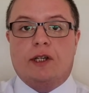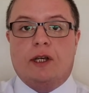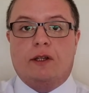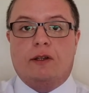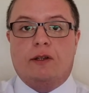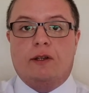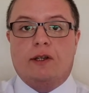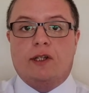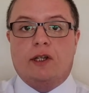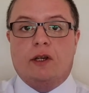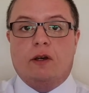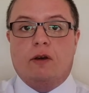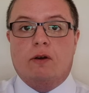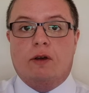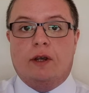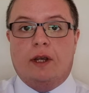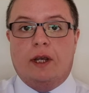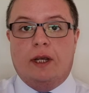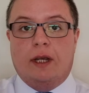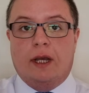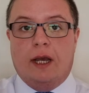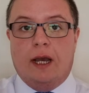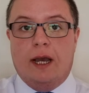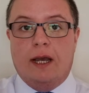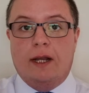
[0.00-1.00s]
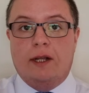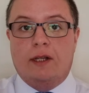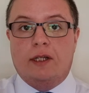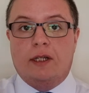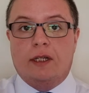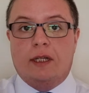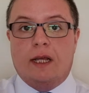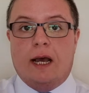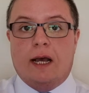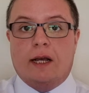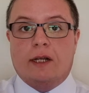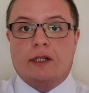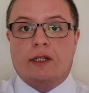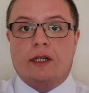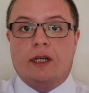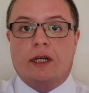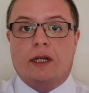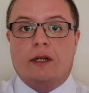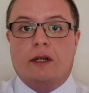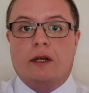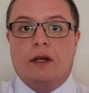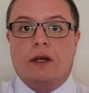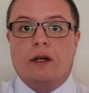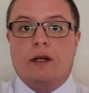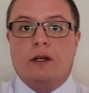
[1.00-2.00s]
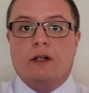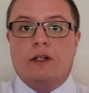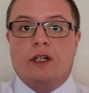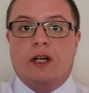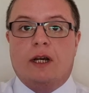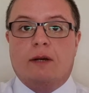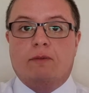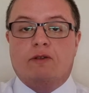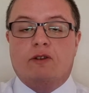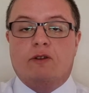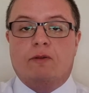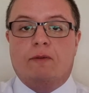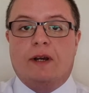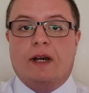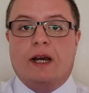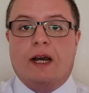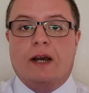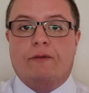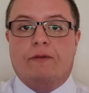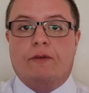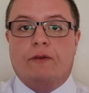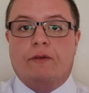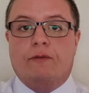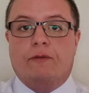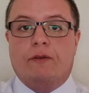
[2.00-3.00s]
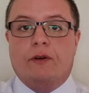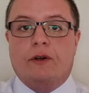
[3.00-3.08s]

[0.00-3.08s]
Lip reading: and there's a looking ahead to that in chapter 11,